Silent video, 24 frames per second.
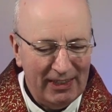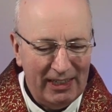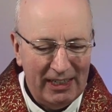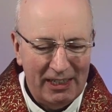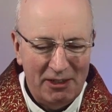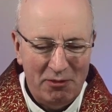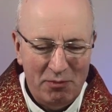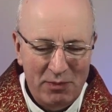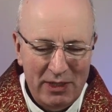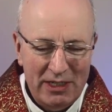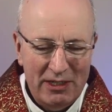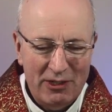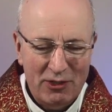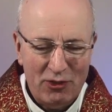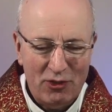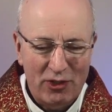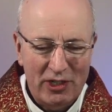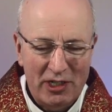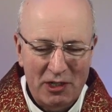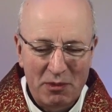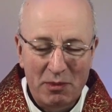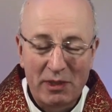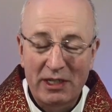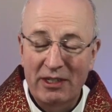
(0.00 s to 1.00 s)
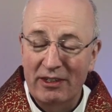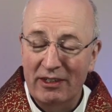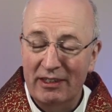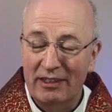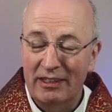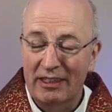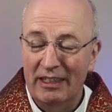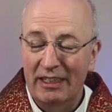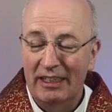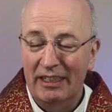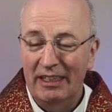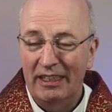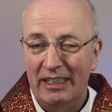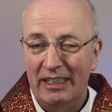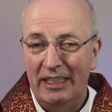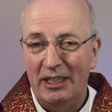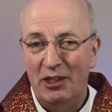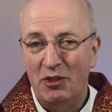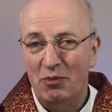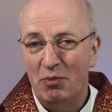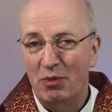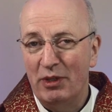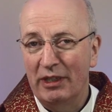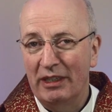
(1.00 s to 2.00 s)
and ministry to be done,
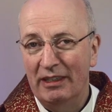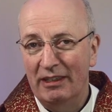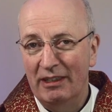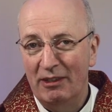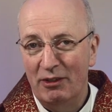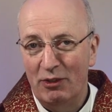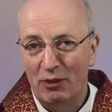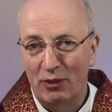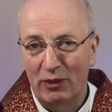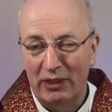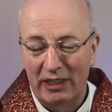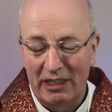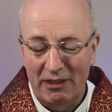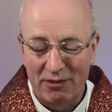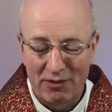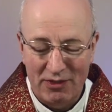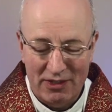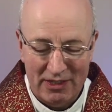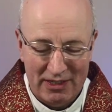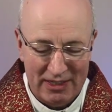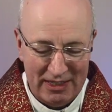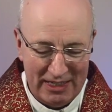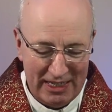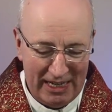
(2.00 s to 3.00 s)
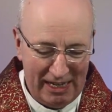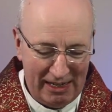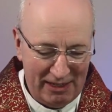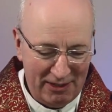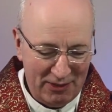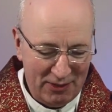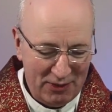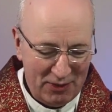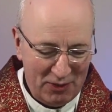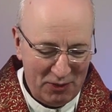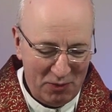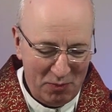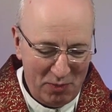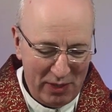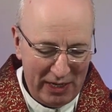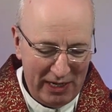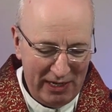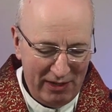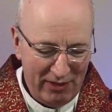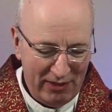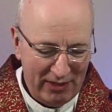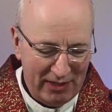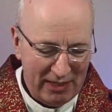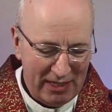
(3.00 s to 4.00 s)
each bringing their own gifts and talents to
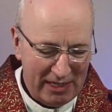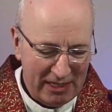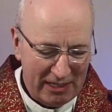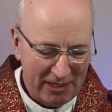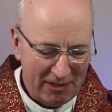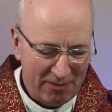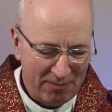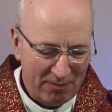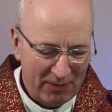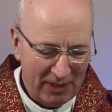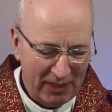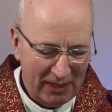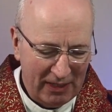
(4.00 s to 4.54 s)
bear on that.